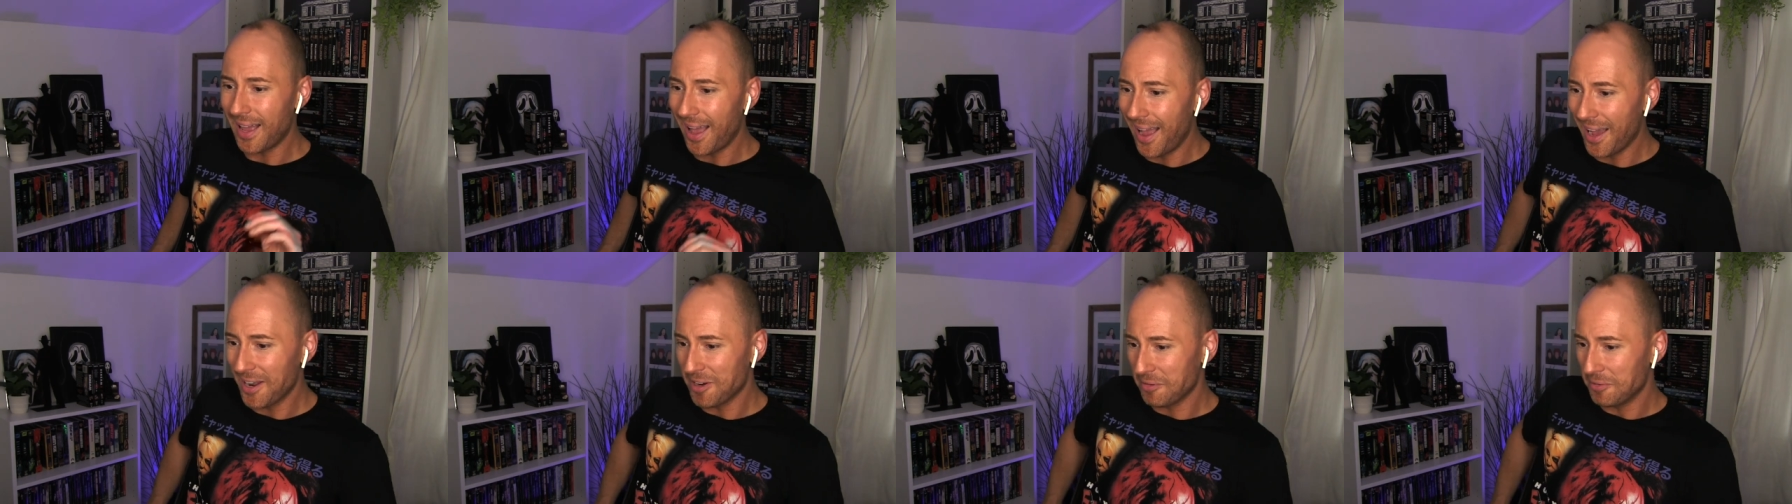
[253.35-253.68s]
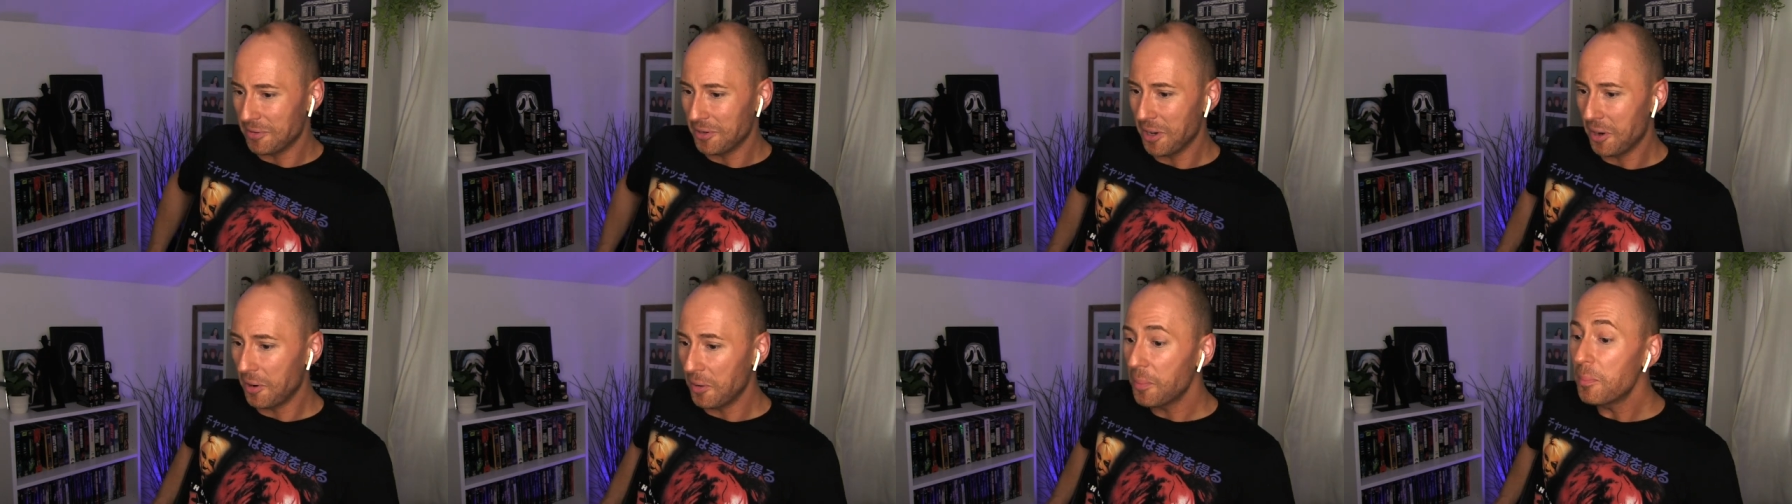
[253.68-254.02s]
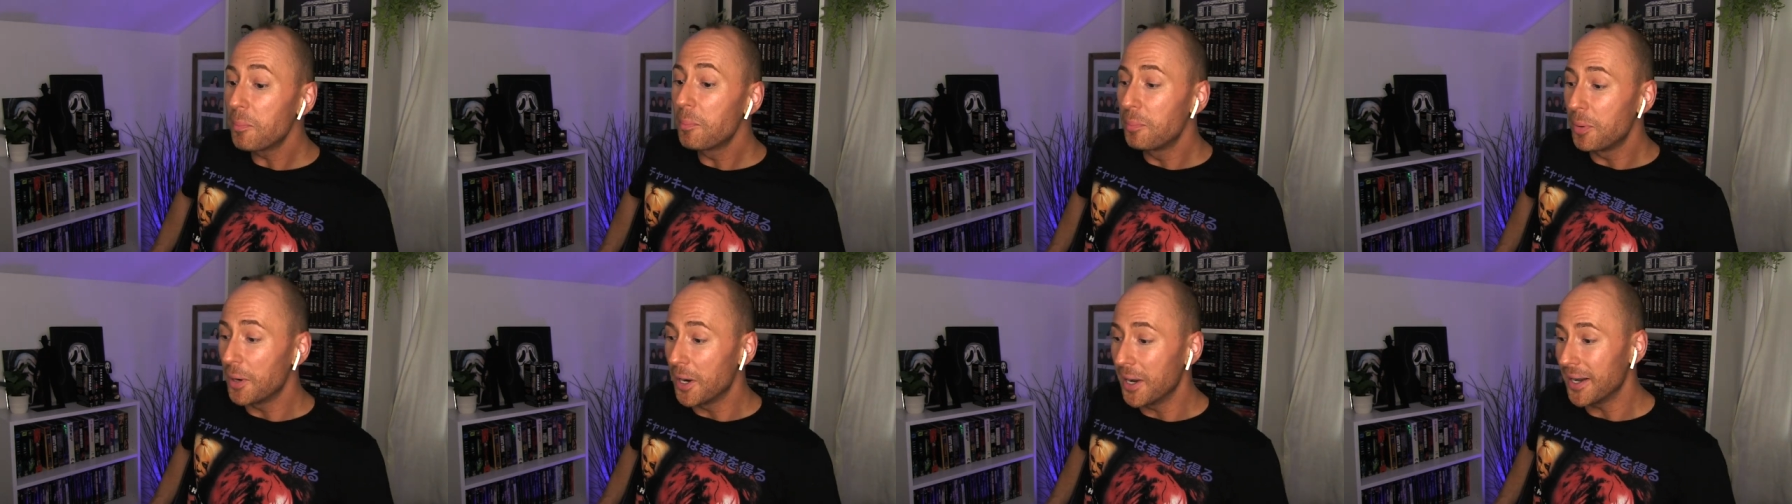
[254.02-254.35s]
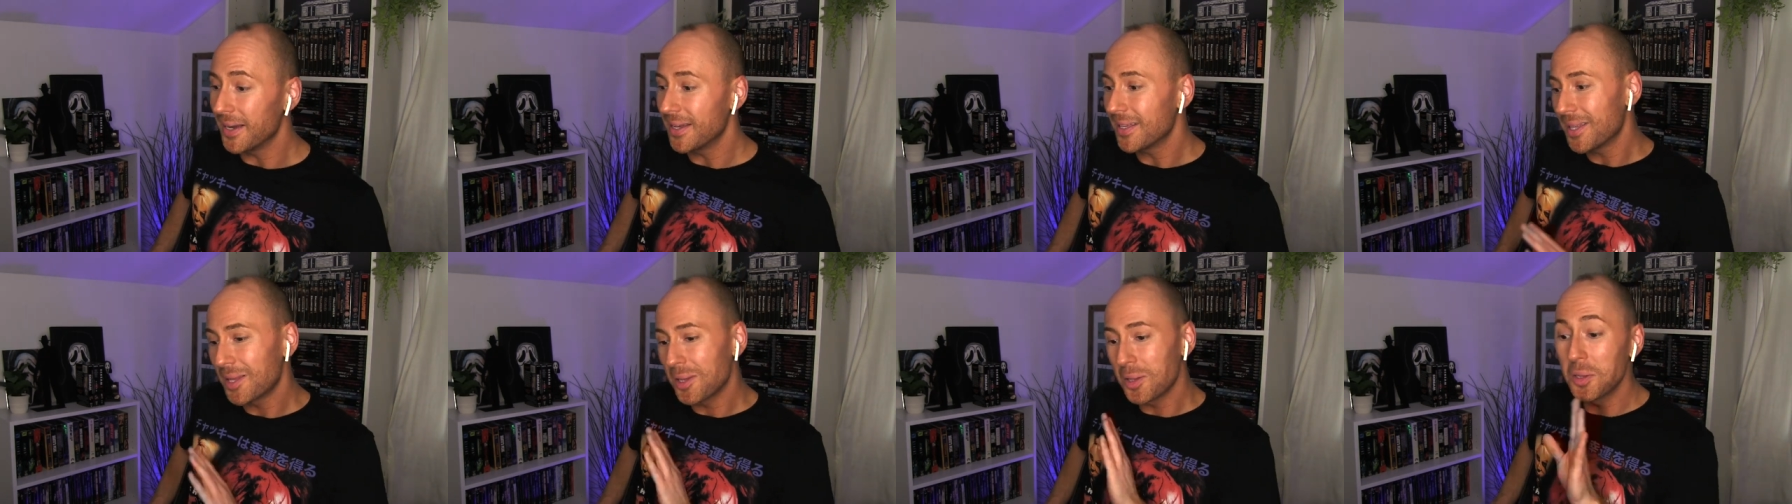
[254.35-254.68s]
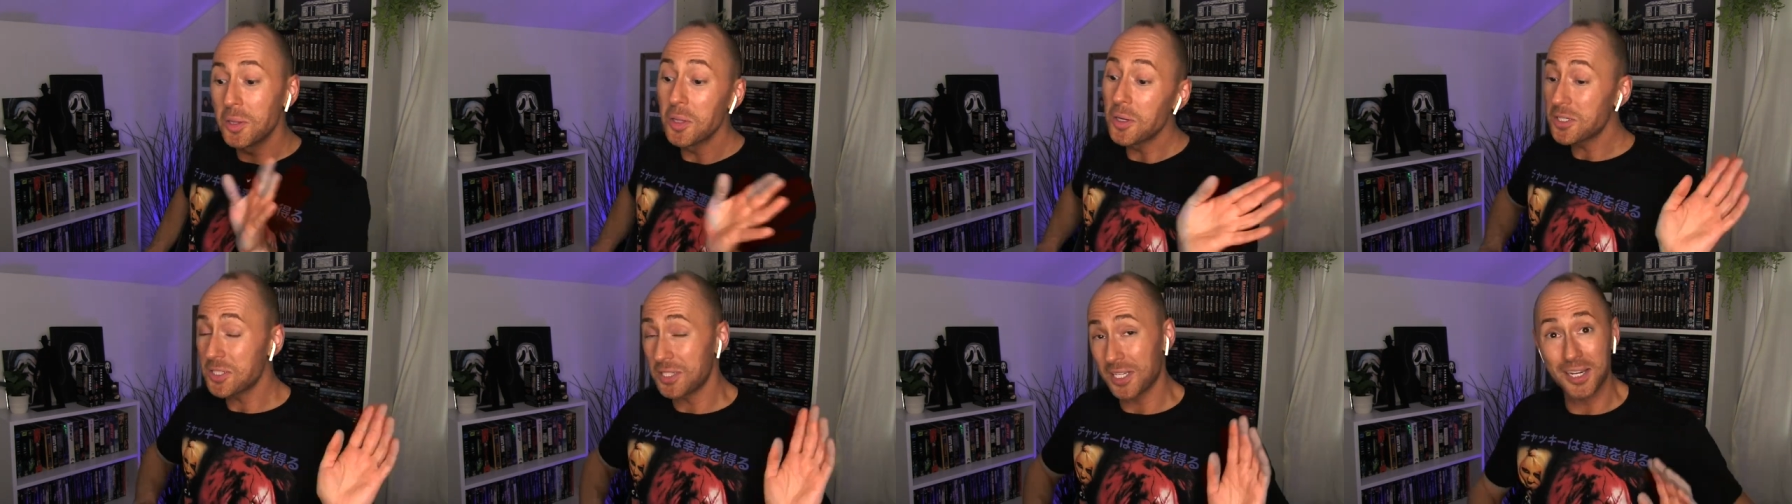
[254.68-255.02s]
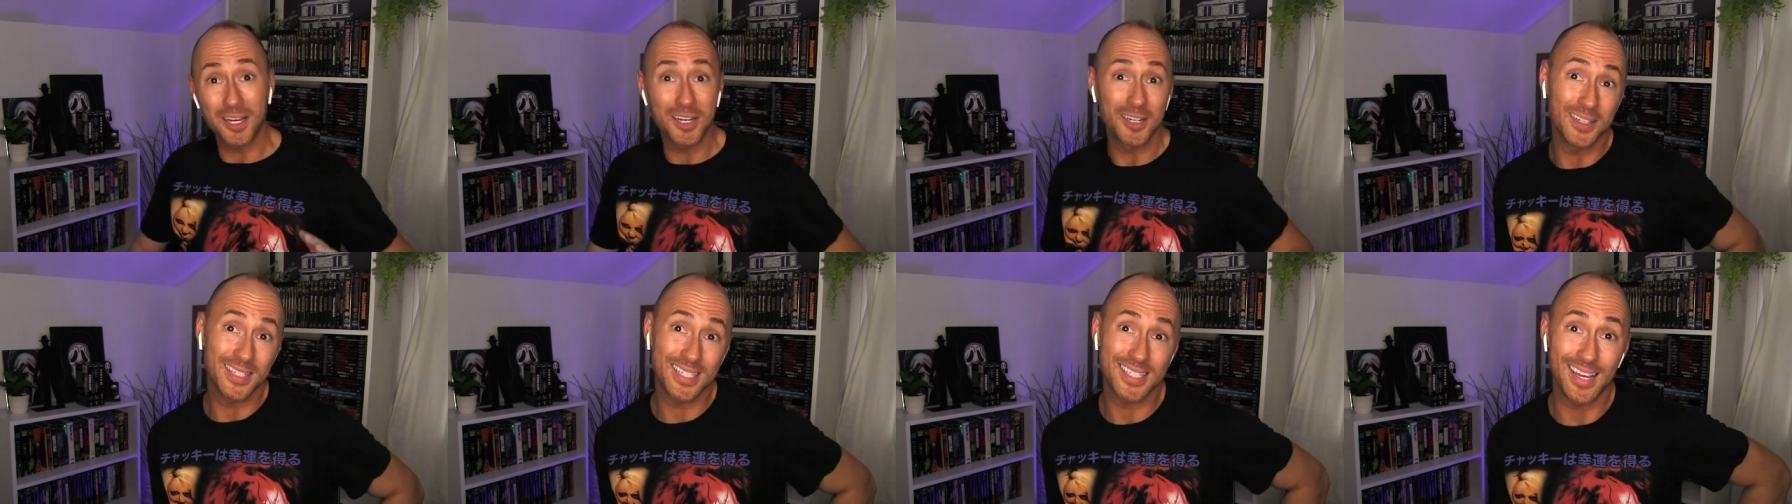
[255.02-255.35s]
I don't know, but looks like a
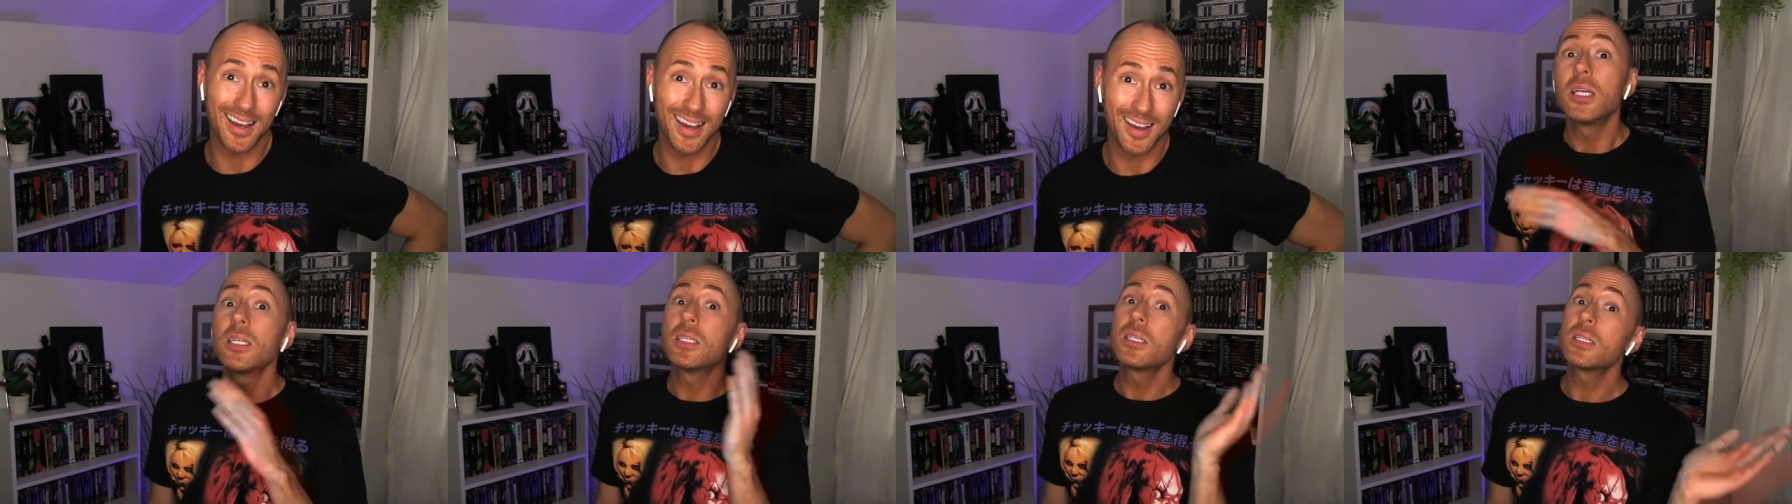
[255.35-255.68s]
good time.